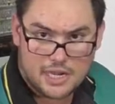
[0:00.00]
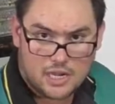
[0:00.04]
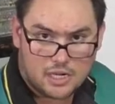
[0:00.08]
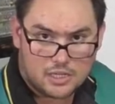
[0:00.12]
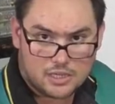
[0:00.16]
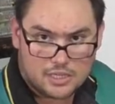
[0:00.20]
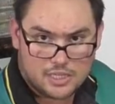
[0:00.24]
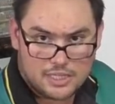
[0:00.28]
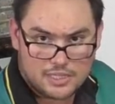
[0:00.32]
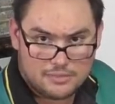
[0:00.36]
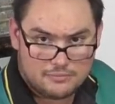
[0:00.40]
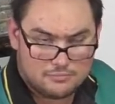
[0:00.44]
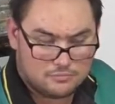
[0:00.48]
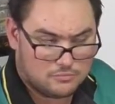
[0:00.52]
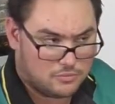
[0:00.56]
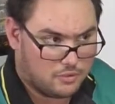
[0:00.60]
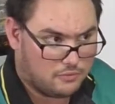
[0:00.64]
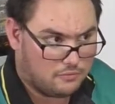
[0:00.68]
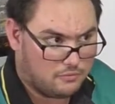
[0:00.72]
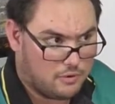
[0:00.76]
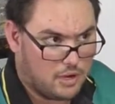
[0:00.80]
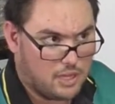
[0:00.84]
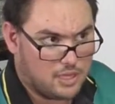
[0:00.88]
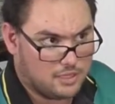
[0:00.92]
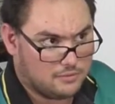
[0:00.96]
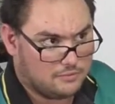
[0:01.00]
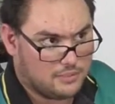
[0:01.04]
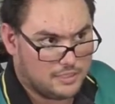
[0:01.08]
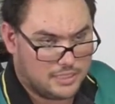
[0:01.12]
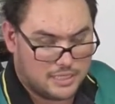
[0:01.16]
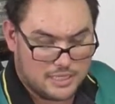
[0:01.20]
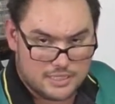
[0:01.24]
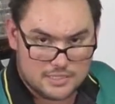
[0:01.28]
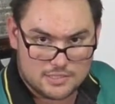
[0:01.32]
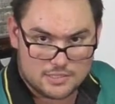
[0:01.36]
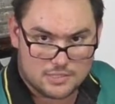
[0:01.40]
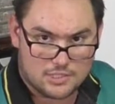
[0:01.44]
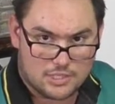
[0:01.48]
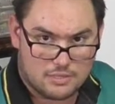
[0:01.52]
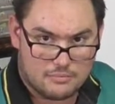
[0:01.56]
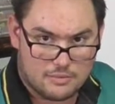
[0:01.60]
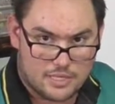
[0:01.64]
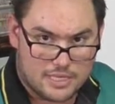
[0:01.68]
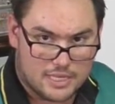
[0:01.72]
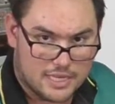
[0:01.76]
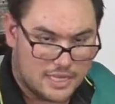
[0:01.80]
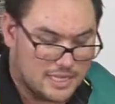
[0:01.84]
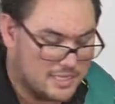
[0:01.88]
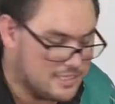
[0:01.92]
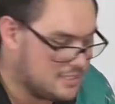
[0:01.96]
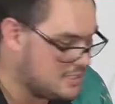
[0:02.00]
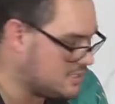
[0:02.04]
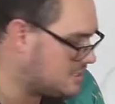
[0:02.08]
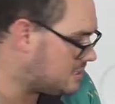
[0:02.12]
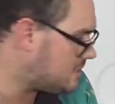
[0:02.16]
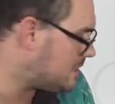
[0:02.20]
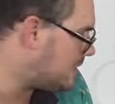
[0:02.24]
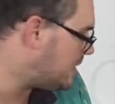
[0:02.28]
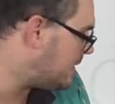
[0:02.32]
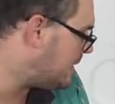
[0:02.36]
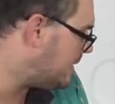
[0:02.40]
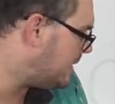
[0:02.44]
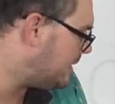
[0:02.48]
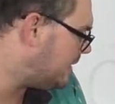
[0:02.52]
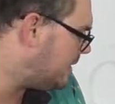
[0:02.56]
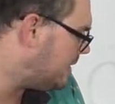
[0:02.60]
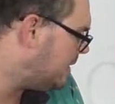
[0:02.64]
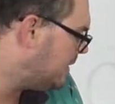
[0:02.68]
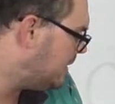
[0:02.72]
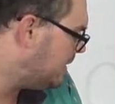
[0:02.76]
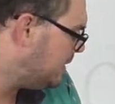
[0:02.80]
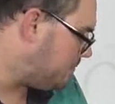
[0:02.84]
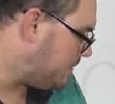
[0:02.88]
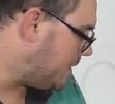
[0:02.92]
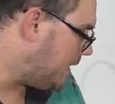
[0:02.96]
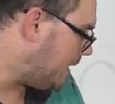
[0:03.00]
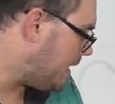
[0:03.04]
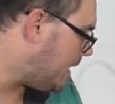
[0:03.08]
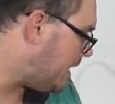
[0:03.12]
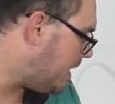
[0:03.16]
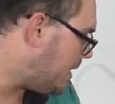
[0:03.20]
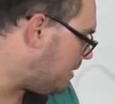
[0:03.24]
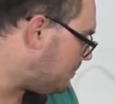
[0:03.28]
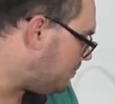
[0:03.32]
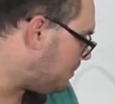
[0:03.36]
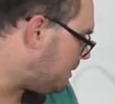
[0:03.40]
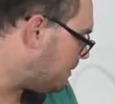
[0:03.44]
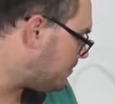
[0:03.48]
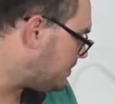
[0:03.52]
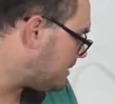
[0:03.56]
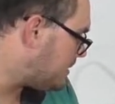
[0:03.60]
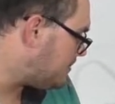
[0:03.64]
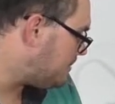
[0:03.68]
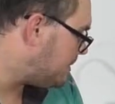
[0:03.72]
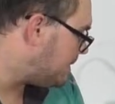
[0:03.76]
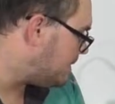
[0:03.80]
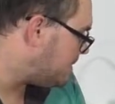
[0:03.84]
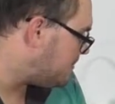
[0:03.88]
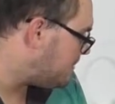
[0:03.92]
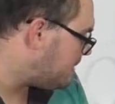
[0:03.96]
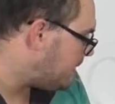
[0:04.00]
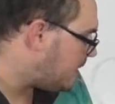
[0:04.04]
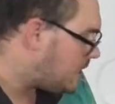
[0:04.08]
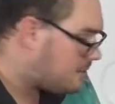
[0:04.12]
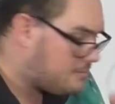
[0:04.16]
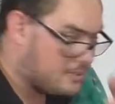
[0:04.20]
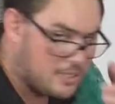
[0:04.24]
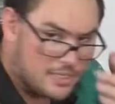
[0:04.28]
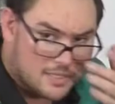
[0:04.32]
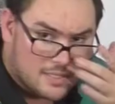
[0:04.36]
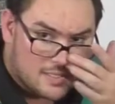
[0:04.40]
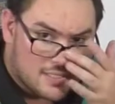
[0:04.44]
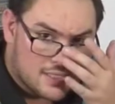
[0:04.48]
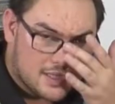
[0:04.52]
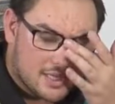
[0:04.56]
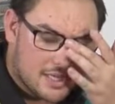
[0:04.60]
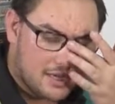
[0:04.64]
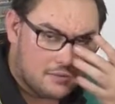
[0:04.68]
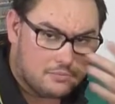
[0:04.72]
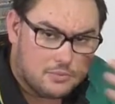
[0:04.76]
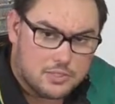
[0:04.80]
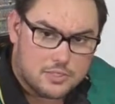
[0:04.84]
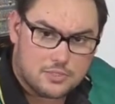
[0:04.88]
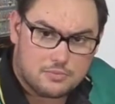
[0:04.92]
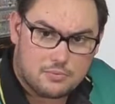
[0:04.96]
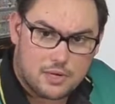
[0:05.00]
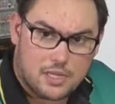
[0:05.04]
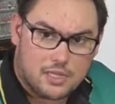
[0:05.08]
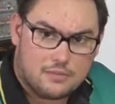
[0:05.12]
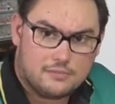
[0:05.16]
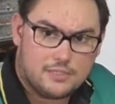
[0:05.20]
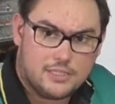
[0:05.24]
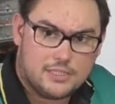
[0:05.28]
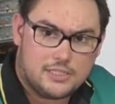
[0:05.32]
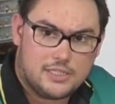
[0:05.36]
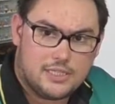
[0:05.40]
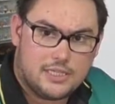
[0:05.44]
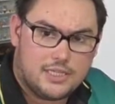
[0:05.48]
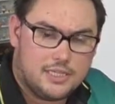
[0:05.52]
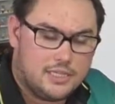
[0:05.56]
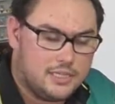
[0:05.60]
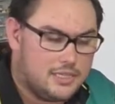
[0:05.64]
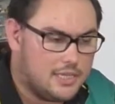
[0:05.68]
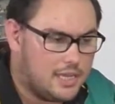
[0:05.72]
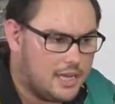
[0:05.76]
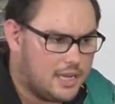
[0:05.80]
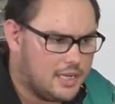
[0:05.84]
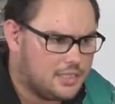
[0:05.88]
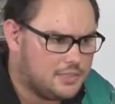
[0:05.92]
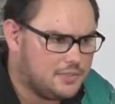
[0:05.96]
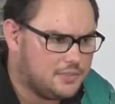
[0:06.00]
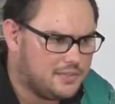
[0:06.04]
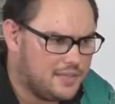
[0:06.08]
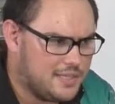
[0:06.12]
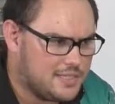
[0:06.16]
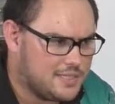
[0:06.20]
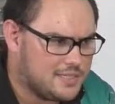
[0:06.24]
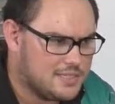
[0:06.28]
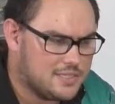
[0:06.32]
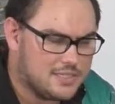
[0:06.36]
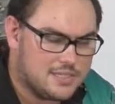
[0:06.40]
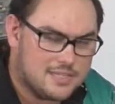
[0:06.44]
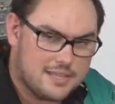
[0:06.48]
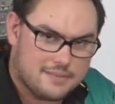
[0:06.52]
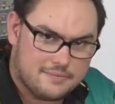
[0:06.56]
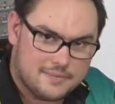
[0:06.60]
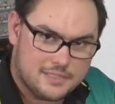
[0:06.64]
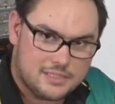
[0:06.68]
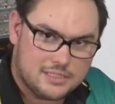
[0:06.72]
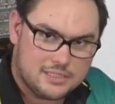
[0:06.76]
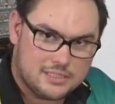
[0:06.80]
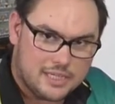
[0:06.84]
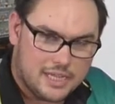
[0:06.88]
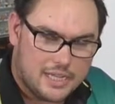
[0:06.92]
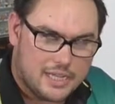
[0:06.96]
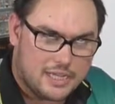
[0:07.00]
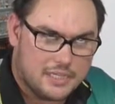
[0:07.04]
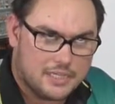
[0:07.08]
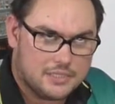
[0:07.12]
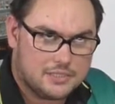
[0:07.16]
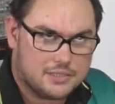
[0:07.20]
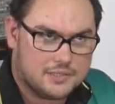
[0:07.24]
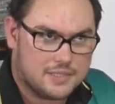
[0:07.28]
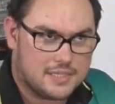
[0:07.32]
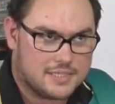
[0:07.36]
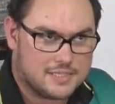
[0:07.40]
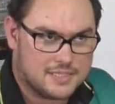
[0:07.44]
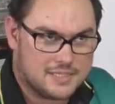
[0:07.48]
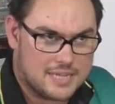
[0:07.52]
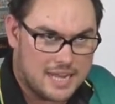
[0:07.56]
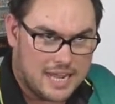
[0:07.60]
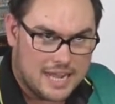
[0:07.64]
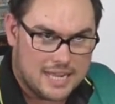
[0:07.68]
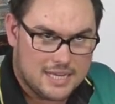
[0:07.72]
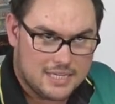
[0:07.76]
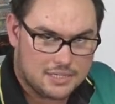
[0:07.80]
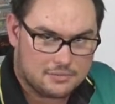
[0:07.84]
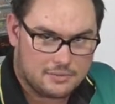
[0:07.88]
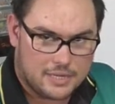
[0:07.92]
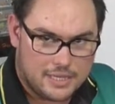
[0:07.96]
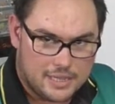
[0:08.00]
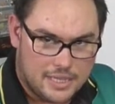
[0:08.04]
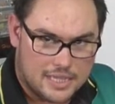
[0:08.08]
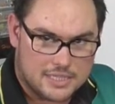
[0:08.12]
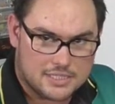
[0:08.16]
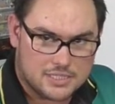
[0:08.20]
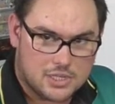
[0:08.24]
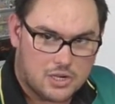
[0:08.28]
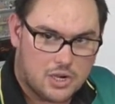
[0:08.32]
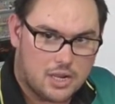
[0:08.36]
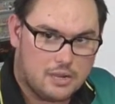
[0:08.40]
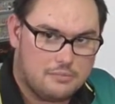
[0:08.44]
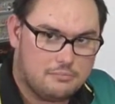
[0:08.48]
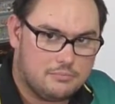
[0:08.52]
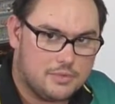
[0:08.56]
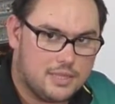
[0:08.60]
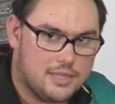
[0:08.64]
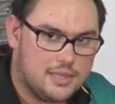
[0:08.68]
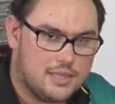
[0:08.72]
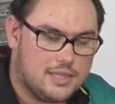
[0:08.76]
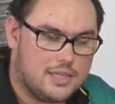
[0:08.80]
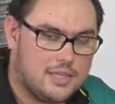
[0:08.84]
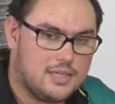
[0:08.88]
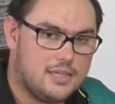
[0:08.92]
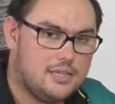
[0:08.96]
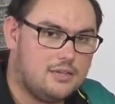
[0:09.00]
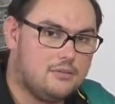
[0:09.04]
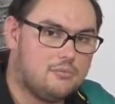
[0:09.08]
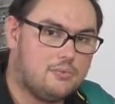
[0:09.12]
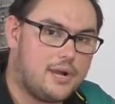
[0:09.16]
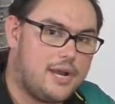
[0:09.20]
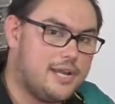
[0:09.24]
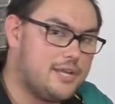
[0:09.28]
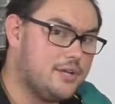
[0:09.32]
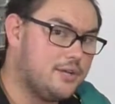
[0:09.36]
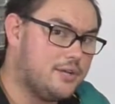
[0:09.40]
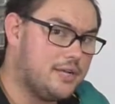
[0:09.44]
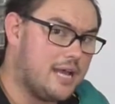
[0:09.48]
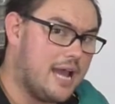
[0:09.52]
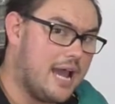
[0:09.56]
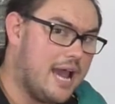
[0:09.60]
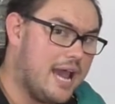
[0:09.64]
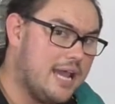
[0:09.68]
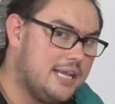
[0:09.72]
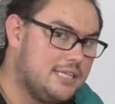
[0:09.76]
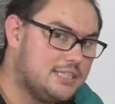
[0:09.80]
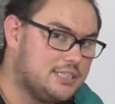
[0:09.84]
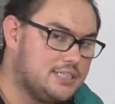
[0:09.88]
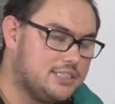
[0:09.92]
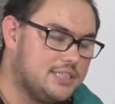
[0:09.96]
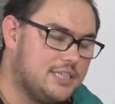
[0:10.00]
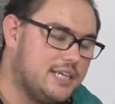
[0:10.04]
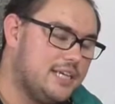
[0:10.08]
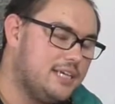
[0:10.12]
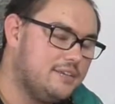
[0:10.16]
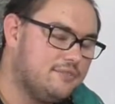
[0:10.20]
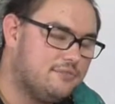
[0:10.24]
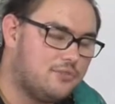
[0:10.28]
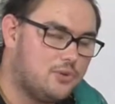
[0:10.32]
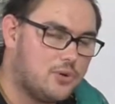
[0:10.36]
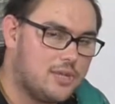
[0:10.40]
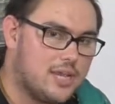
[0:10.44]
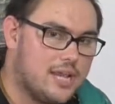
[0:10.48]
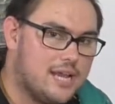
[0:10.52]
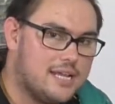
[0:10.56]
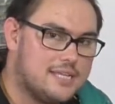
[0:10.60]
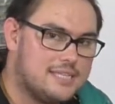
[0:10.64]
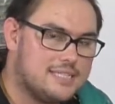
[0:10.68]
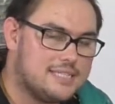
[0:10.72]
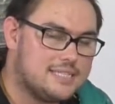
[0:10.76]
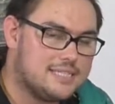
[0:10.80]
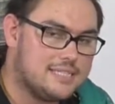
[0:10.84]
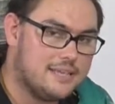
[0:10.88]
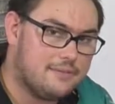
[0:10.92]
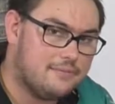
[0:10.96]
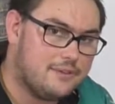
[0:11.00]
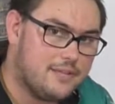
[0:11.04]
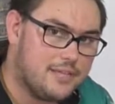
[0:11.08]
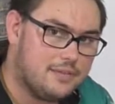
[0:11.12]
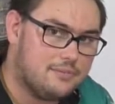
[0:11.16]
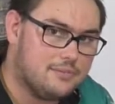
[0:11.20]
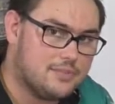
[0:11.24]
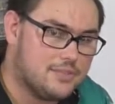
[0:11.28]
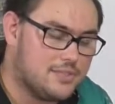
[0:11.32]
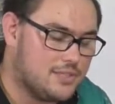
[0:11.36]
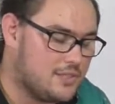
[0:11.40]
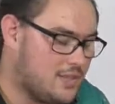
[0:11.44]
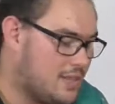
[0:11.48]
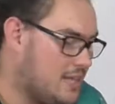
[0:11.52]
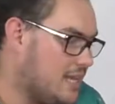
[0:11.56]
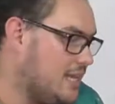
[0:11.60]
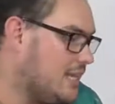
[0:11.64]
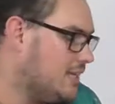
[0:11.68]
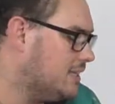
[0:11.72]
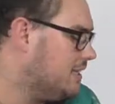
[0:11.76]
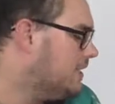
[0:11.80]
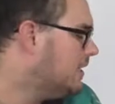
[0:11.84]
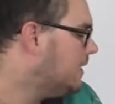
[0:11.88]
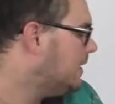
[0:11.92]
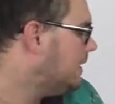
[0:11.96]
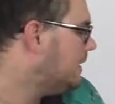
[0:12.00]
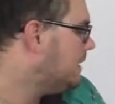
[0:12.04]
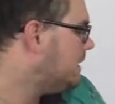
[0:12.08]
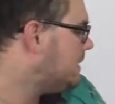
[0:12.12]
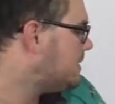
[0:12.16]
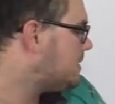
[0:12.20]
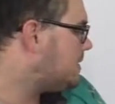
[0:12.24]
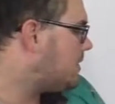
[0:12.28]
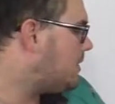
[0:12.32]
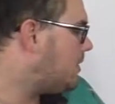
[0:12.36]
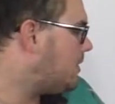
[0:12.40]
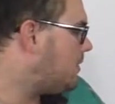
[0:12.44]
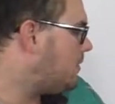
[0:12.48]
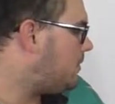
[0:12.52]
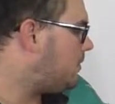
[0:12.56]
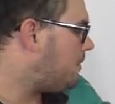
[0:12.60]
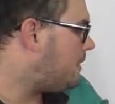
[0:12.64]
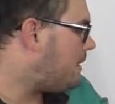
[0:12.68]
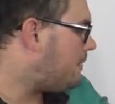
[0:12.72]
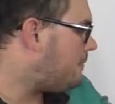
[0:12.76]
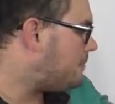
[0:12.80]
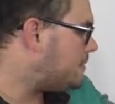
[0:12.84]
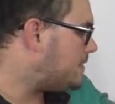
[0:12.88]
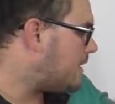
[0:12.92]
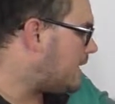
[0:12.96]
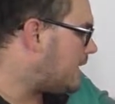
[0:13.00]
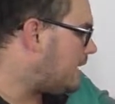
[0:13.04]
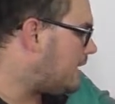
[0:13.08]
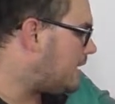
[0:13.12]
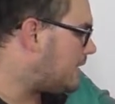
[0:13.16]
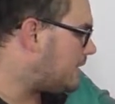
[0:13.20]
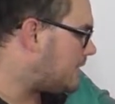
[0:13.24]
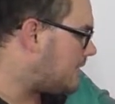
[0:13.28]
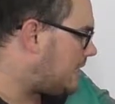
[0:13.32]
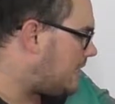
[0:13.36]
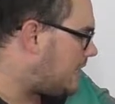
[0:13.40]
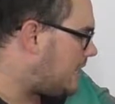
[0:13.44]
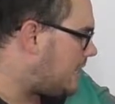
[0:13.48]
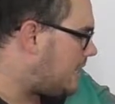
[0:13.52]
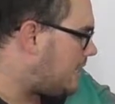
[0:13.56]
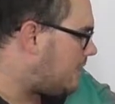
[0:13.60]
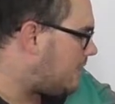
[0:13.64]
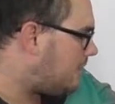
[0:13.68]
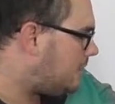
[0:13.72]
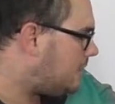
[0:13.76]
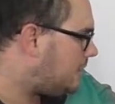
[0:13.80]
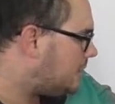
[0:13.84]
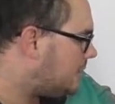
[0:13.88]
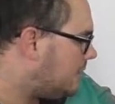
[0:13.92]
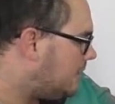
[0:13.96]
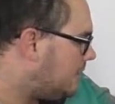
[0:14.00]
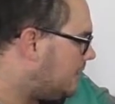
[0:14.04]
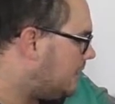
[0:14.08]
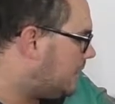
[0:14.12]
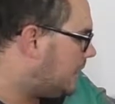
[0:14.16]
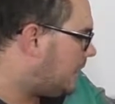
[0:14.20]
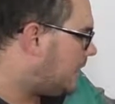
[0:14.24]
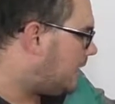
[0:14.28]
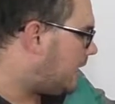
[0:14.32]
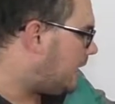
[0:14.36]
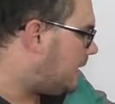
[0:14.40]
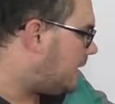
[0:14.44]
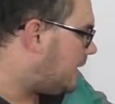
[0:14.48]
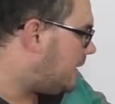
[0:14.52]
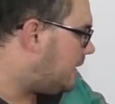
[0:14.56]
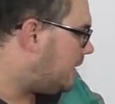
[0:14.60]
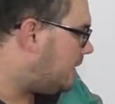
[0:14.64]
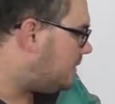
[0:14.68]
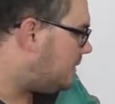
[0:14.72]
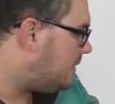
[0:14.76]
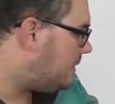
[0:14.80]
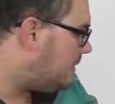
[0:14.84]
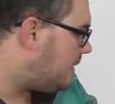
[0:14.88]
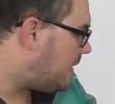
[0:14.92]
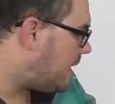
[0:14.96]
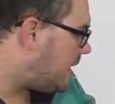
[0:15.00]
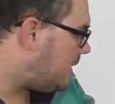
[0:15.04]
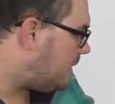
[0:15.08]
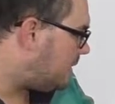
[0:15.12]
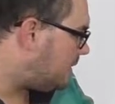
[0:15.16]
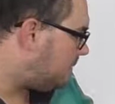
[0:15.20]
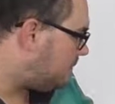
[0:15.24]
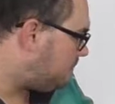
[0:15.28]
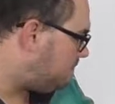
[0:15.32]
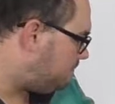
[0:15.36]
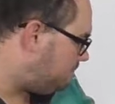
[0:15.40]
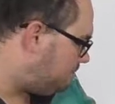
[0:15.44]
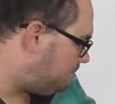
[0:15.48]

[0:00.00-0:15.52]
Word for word: and utterly relevant in so many cases. Uh, again, pops up in this video because it was relevant in uh, 2007 and 2008, around that time when the Radeon HD 4870 was a thing. So the graphics card here, uh, that